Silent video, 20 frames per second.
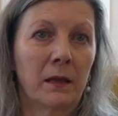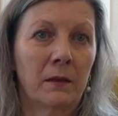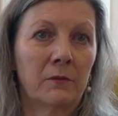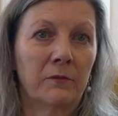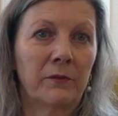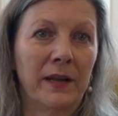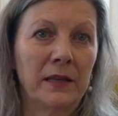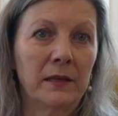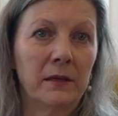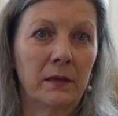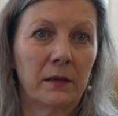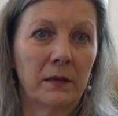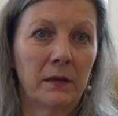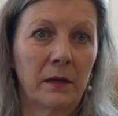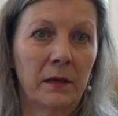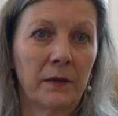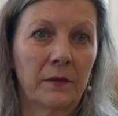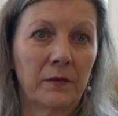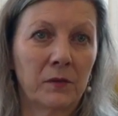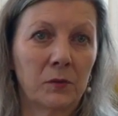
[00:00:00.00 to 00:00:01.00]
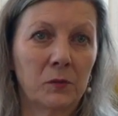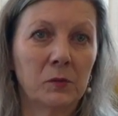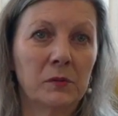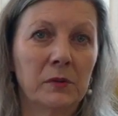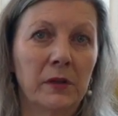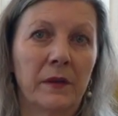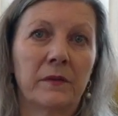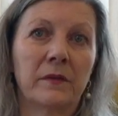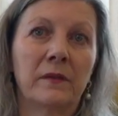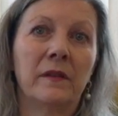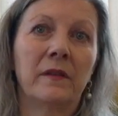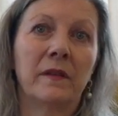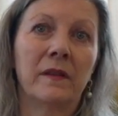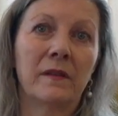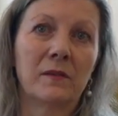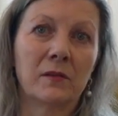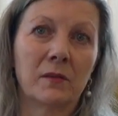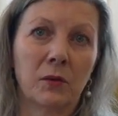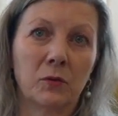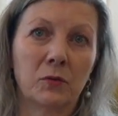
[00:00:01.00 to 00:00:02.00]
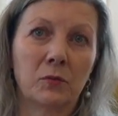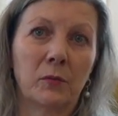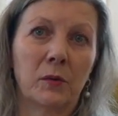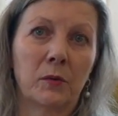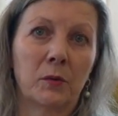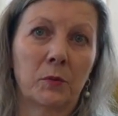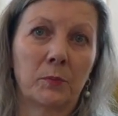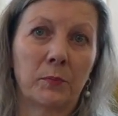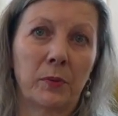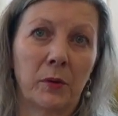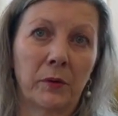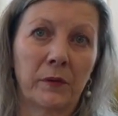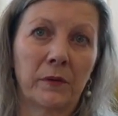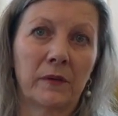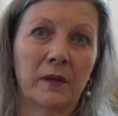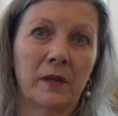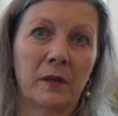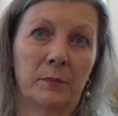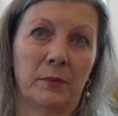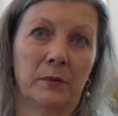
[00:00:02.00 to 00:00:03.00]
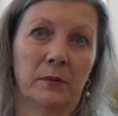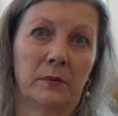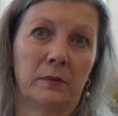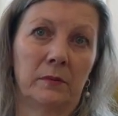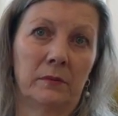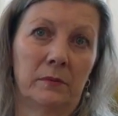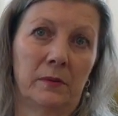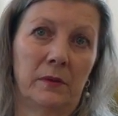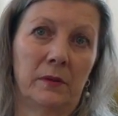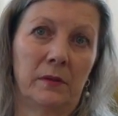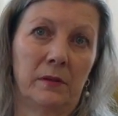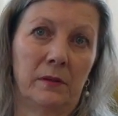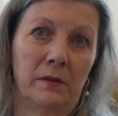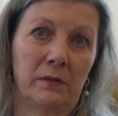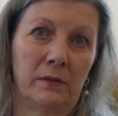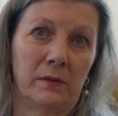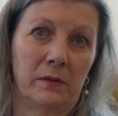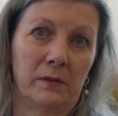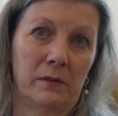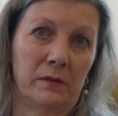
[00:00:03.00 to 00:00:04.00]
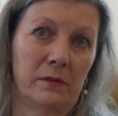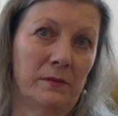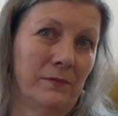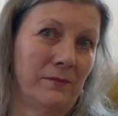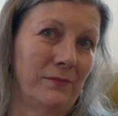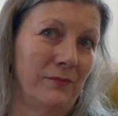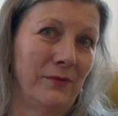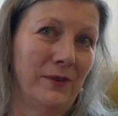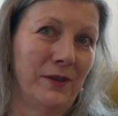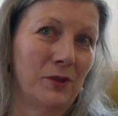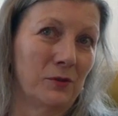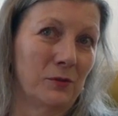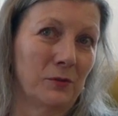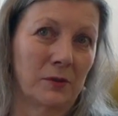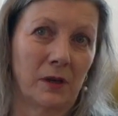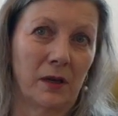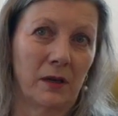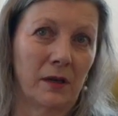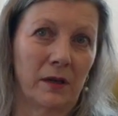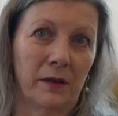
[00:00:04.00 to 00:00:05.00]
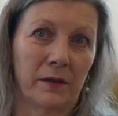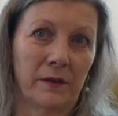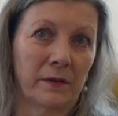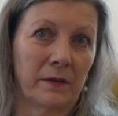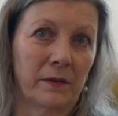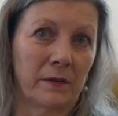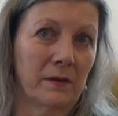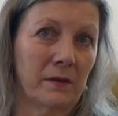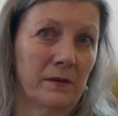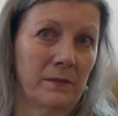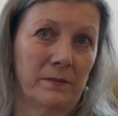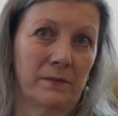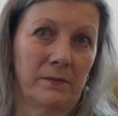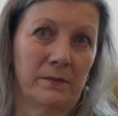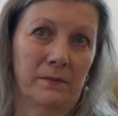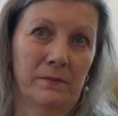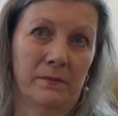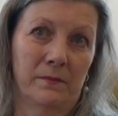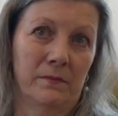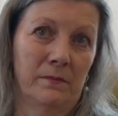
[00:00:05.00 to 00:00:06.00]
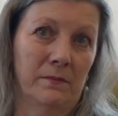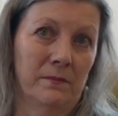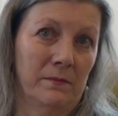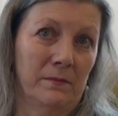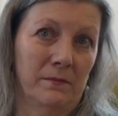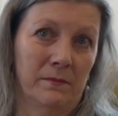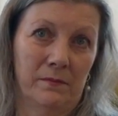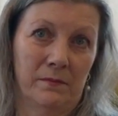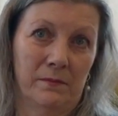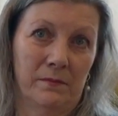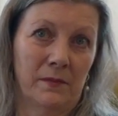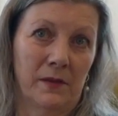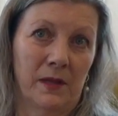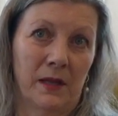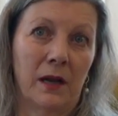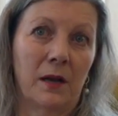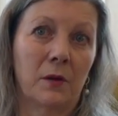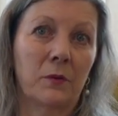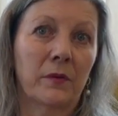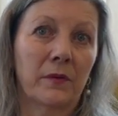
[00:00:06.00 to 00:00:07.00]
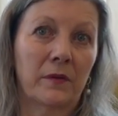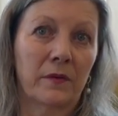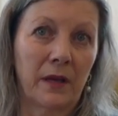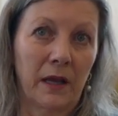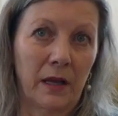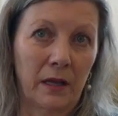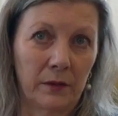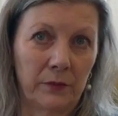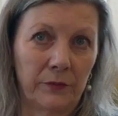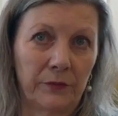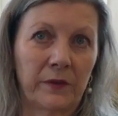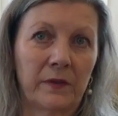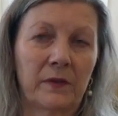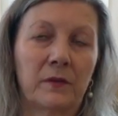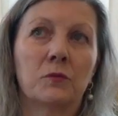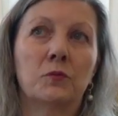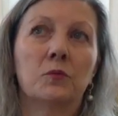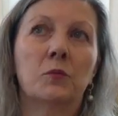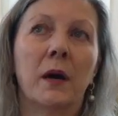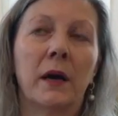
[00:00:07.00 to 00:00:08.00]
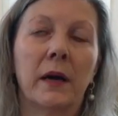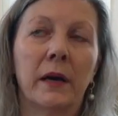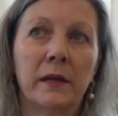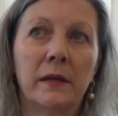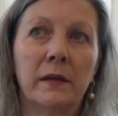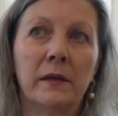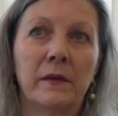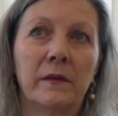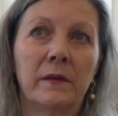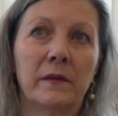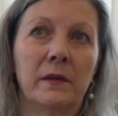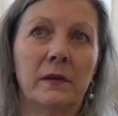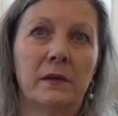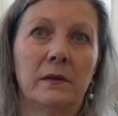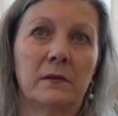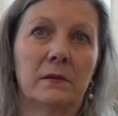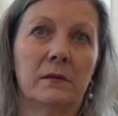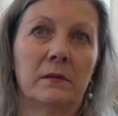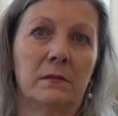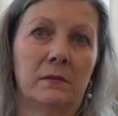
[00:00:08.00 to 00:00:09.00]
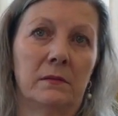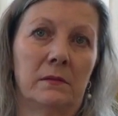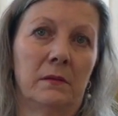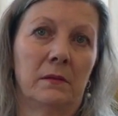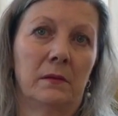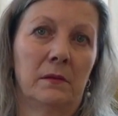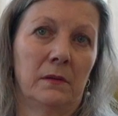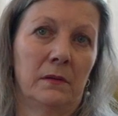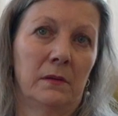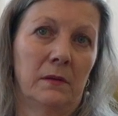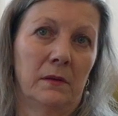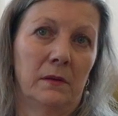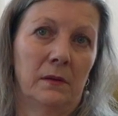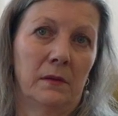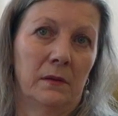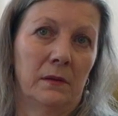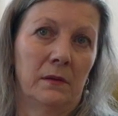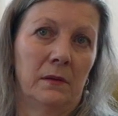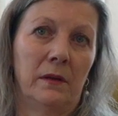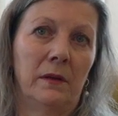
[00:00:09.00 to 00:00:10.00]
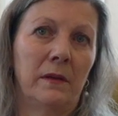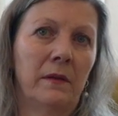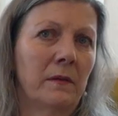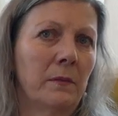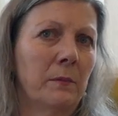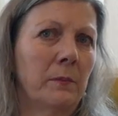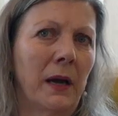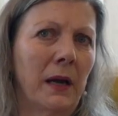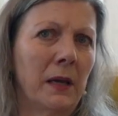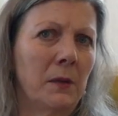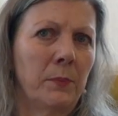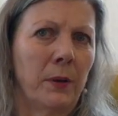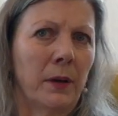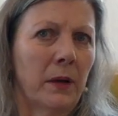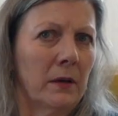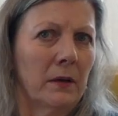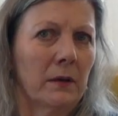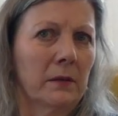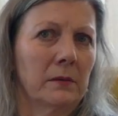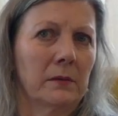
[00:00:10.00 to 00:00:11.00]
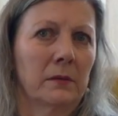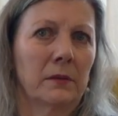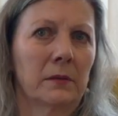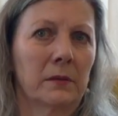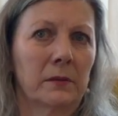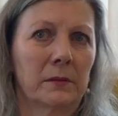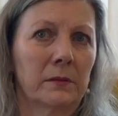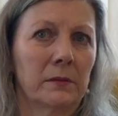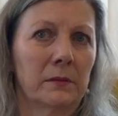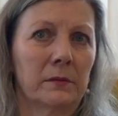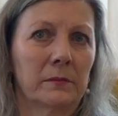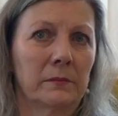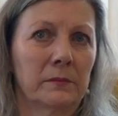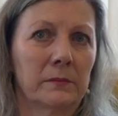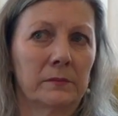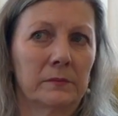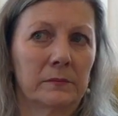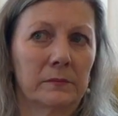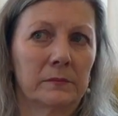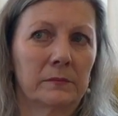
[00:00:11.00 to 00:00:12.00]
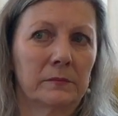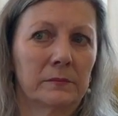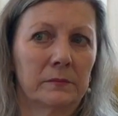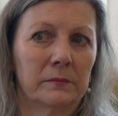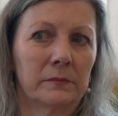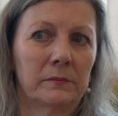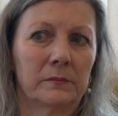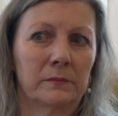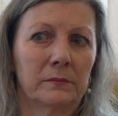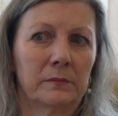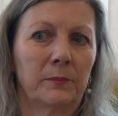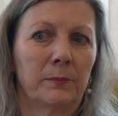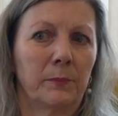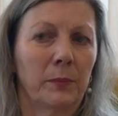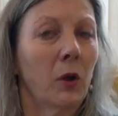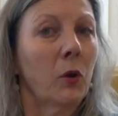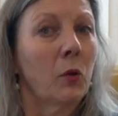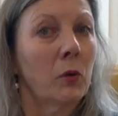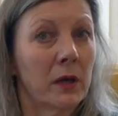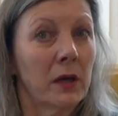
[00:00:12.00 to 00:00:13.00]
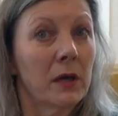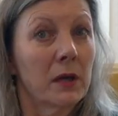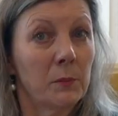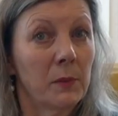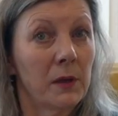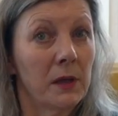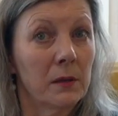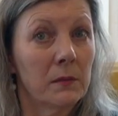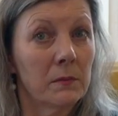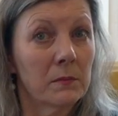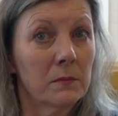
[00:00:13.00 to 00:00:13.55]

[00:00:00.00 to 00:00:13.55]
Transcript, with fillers: when as soon as this is no more possible uh, we should ask ourselves why is it is my partner blocking me